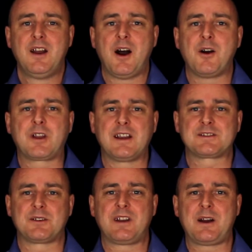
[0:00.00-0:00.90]
Okay,
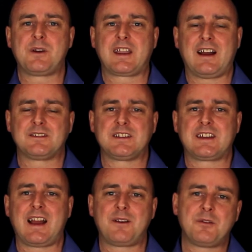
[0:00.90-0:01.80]
so now we're counting
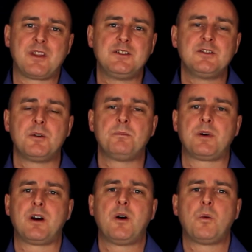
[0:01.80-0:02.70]
down, and the number